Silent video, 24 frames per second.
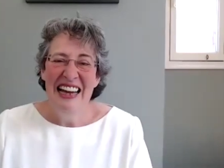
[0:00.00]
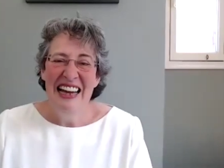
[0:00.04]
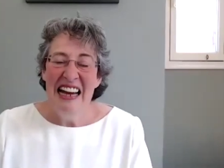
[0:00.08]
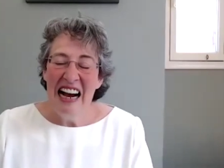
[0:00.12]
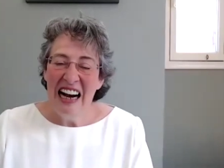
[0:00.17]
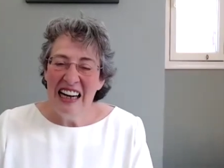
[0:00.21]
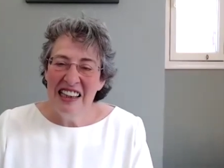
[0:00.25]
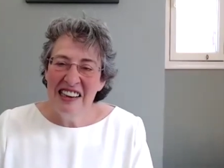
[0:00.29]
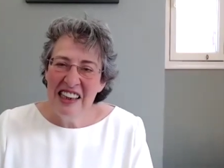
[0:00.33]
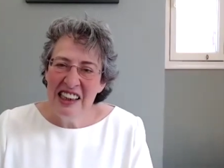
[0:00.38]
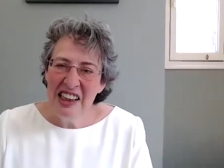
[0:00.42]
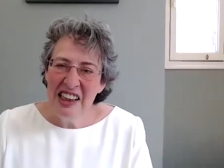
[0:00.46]
I
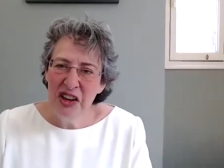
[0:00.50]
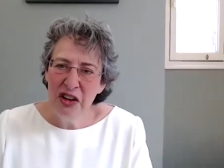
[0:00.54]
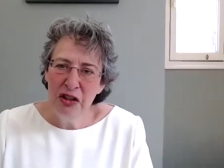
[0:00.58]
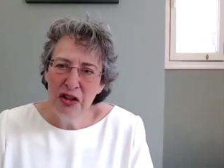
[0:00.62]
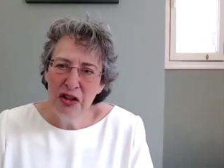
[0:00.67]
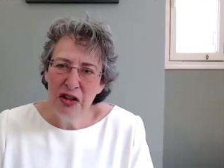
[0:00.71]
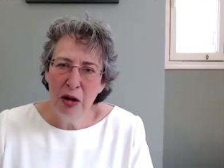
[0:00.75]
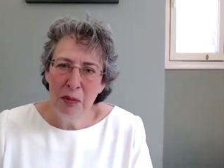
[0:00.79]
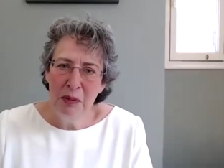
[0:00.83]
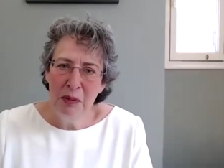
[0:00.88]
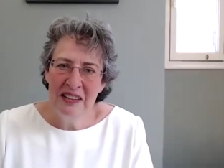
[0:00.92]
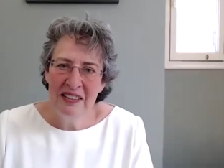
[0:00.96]
think your
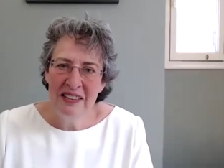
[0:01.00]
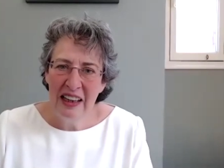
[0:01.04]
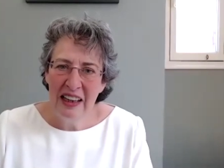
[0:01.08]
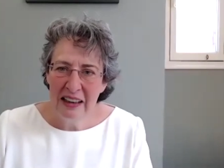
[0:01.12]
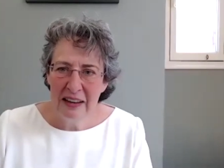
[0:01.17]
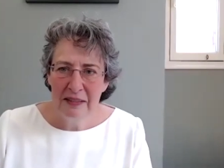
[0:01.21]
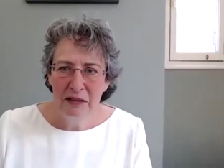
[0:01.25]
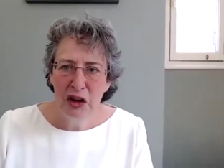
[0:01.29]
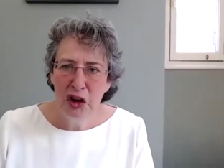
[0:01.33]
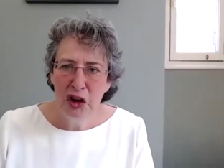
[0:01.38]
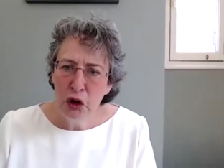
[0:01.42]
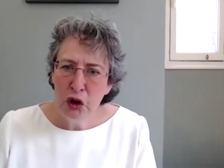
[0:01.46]
domicile
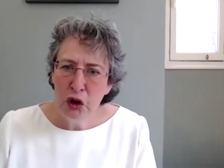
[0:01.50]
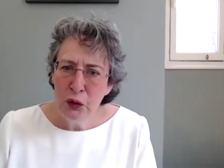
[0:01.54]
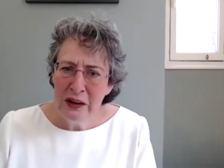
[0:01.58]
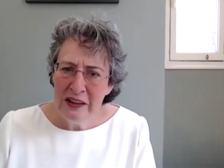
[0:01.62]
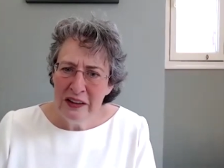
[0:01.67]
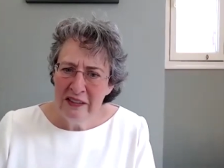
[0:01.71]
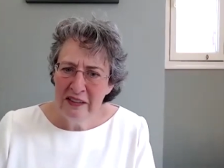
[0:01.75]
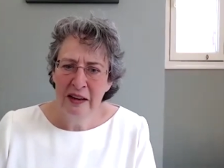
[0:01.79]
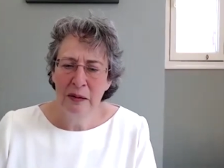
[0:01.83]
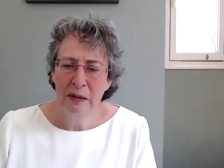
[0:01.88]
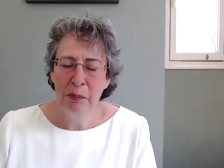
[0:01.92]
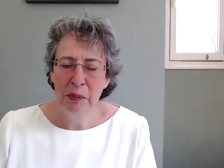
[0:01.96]
of choice
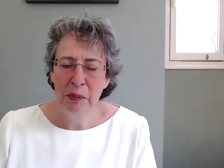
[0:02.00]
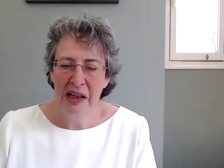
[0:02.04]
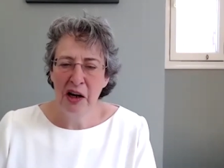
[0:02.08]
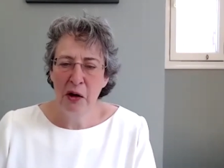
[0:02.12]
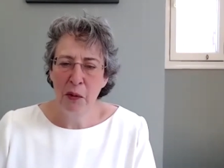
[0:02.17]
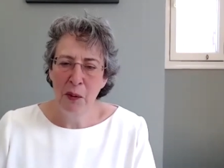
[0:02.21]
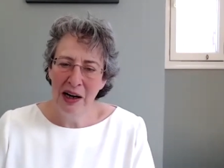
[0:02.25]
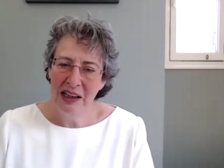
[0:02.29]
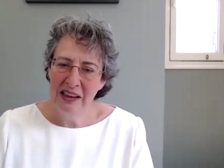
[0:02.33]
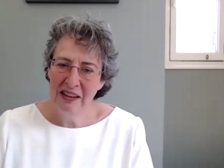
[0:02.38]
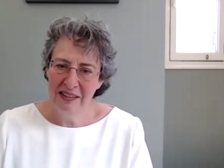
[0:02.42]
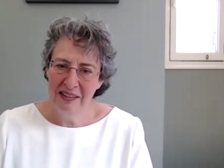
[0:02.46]
can be
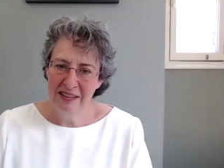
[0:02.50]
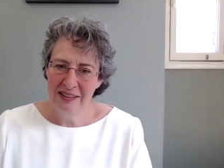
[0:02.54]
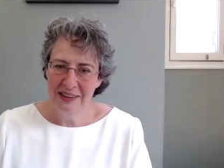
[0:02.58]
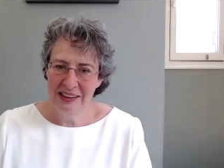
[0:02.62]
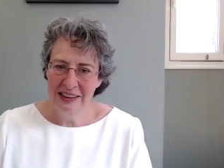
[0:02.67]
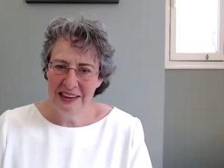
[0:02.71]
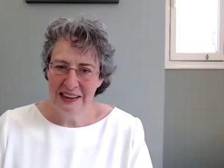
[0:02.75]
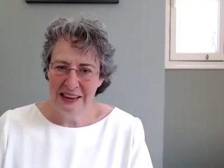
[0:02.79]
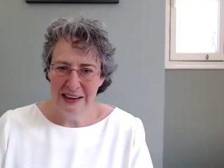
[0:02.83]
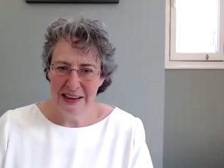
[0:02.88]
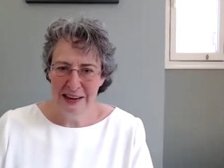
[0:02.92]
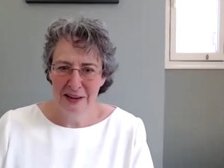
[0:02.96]
quite
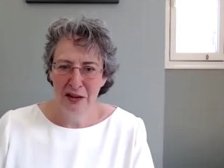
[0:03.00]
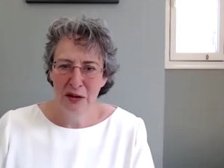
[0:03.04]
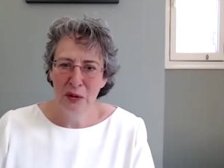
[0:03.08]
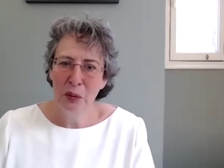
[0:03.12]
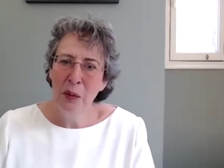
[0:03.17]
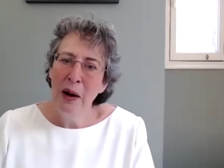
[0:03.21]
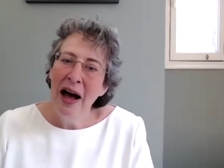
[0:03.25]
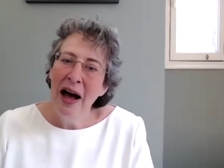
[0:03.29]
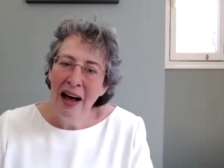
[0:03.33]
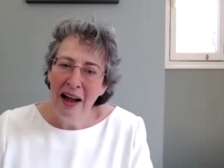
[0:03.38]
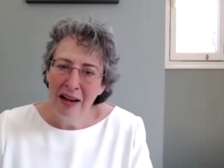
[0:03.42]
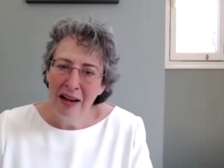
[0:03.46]
sticky as
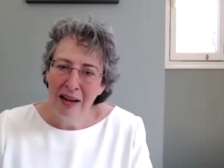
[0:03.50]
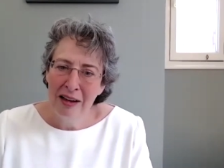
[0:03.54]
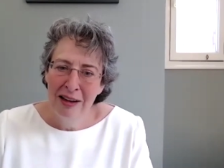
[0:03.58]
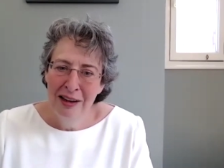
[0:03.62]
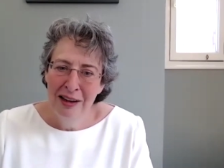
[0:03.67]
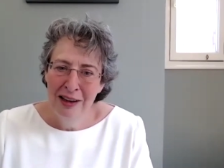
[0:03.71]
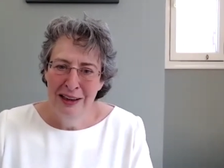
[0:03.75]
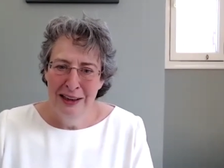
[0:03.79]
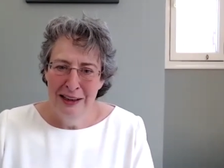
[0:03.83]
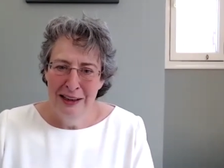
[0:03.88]
well.